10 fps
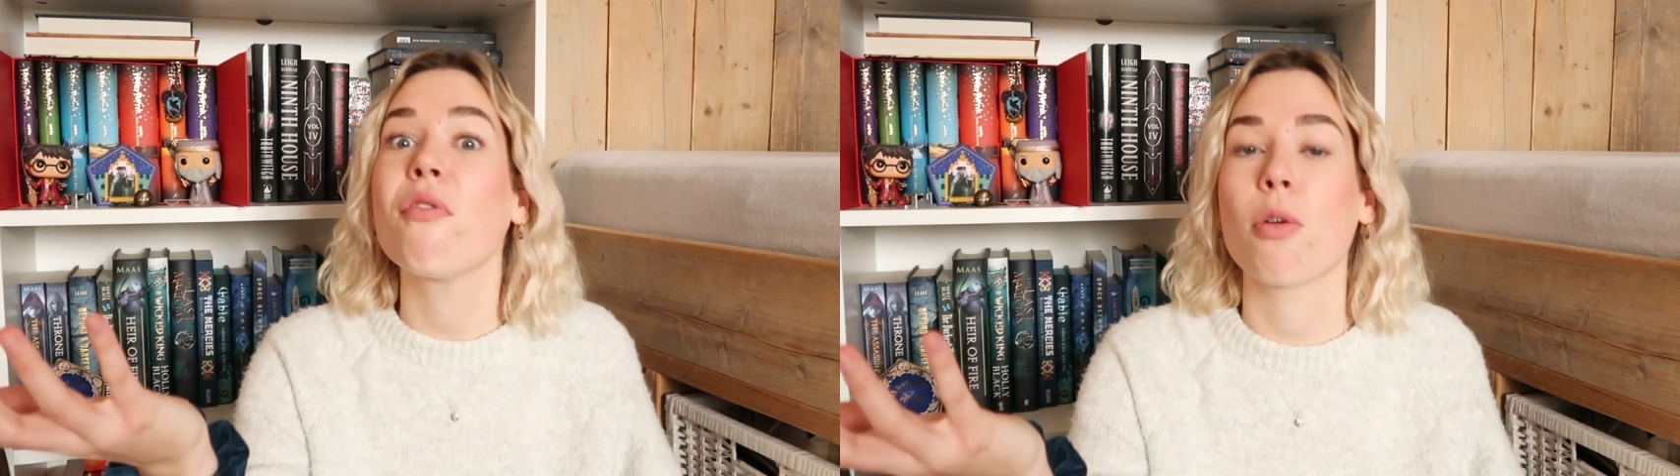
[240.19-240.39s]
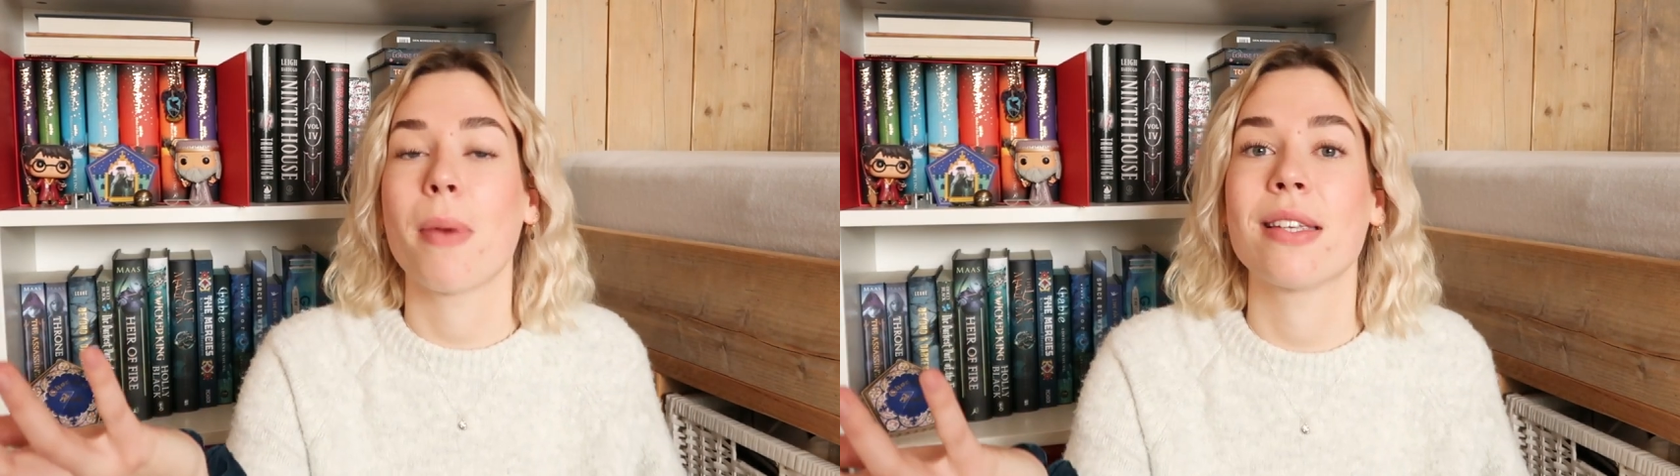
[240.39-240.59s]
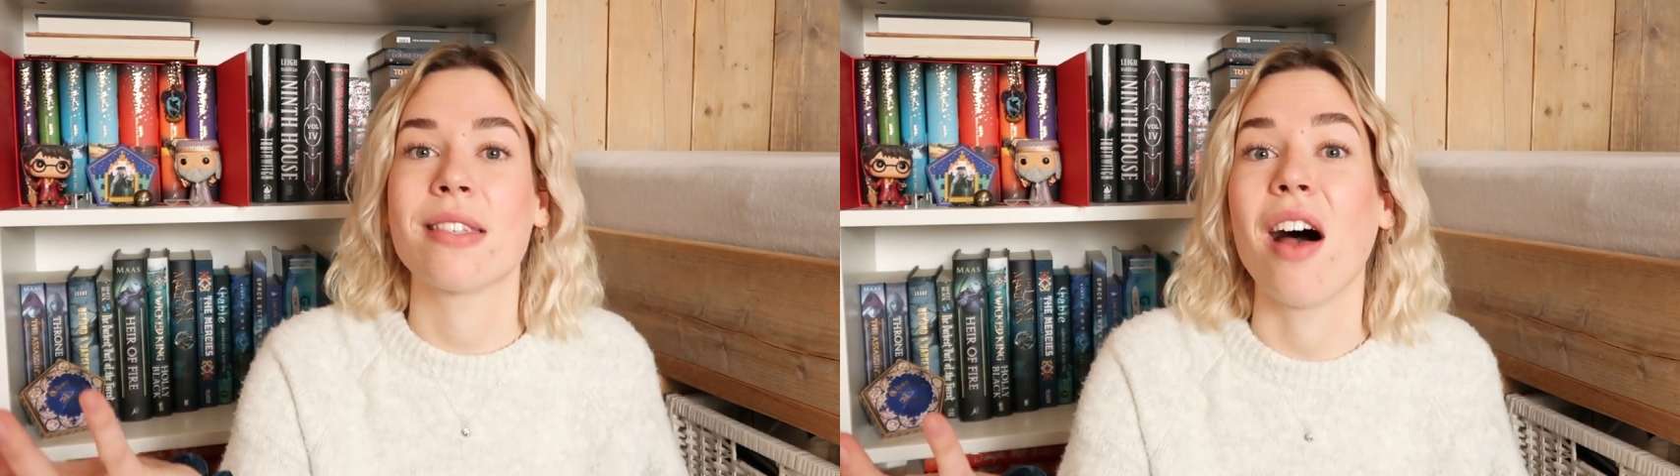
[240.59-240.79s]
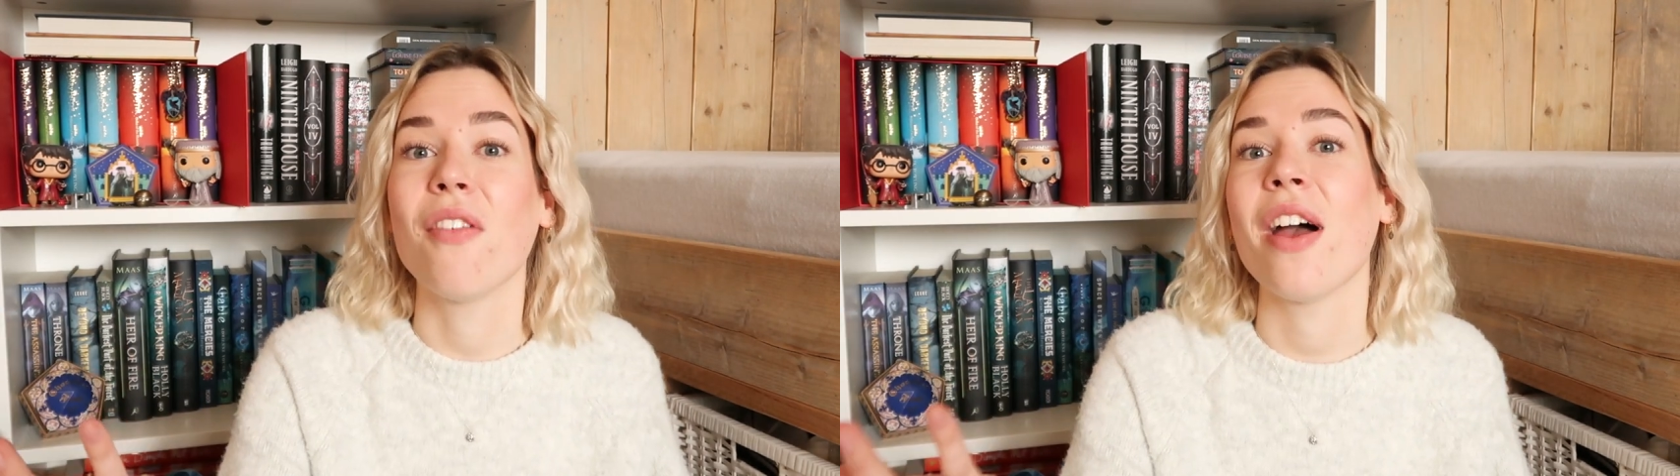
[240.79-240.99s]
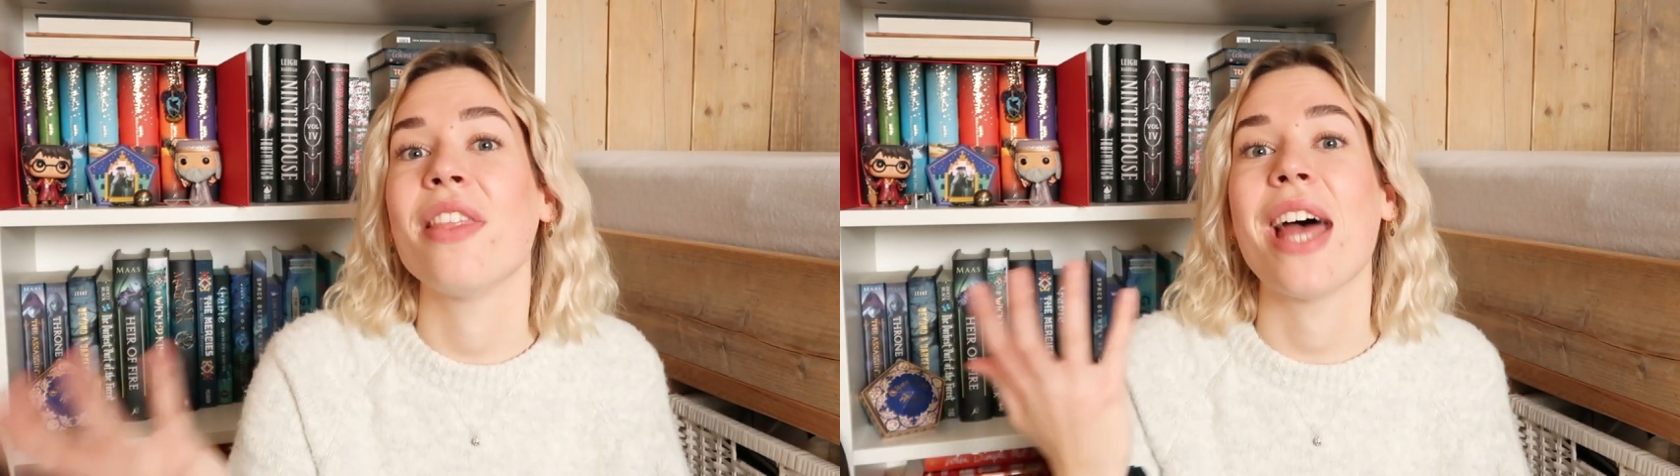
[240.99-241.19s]
for
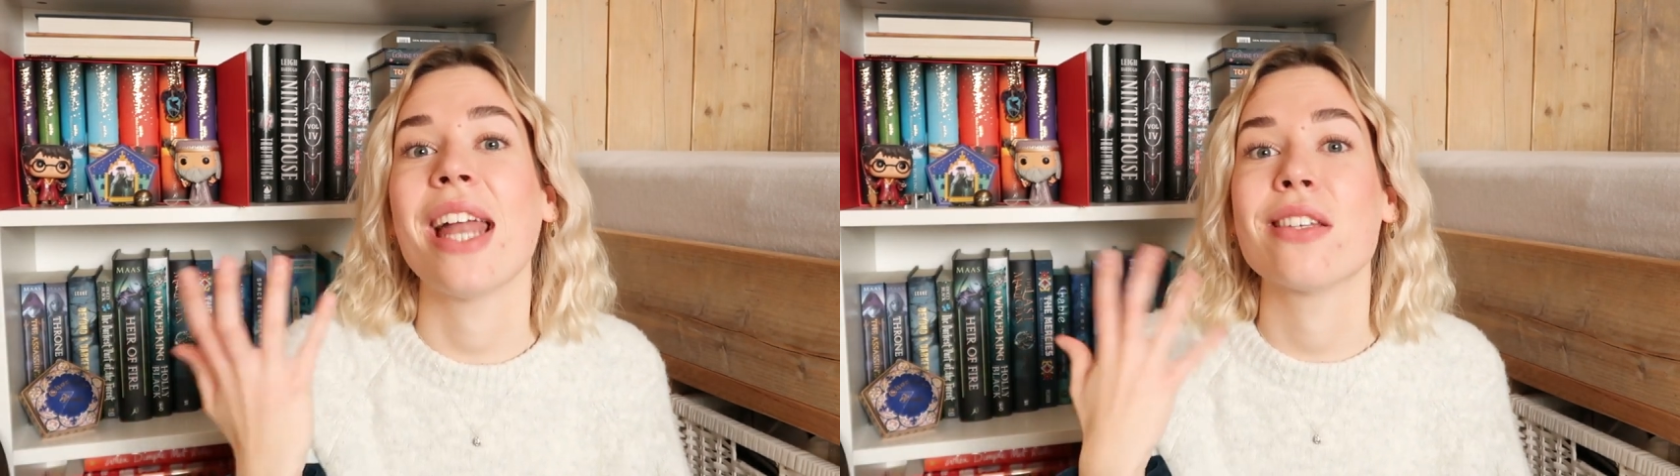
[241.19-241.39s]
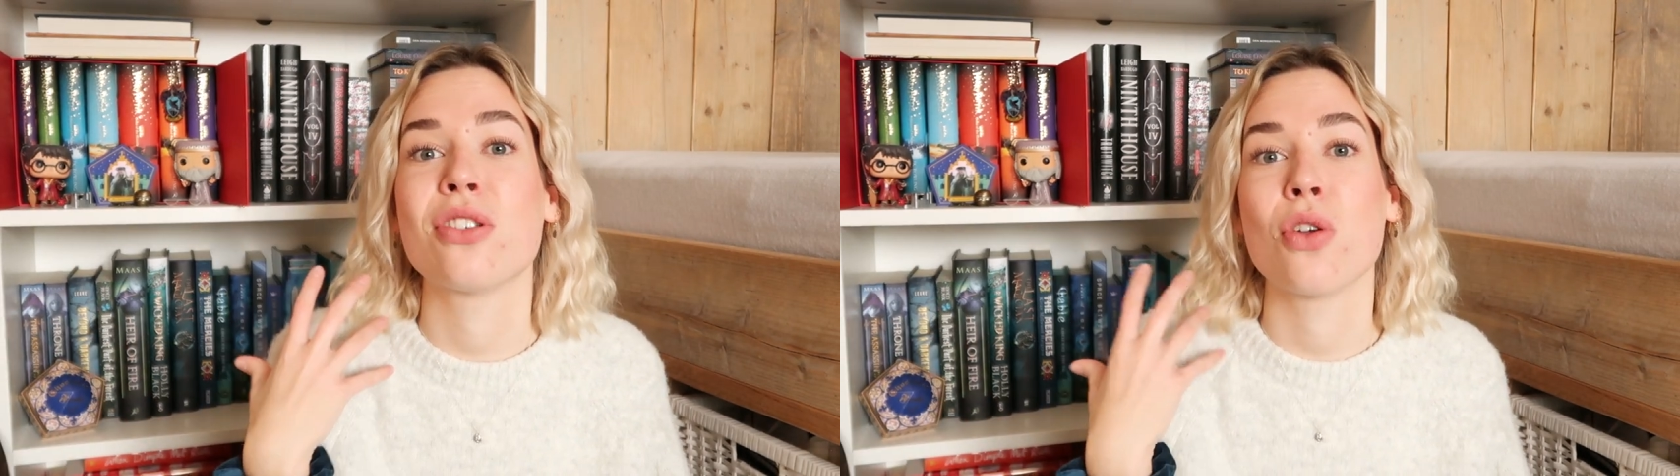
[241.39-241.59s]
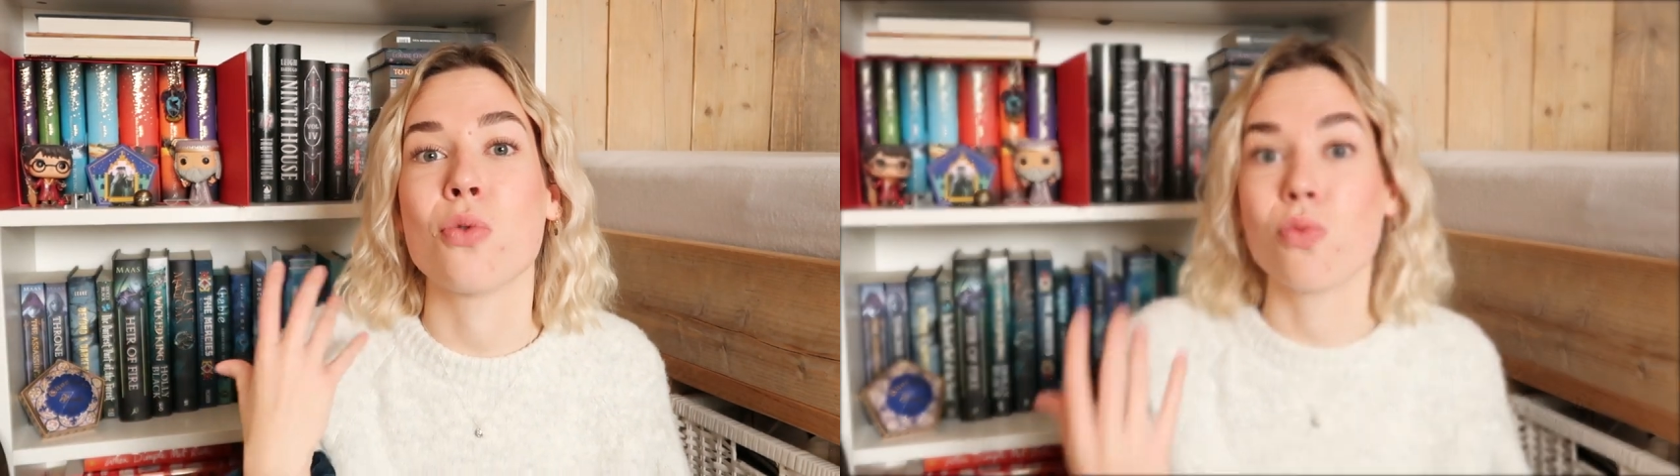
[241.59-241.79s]
myself, and that is to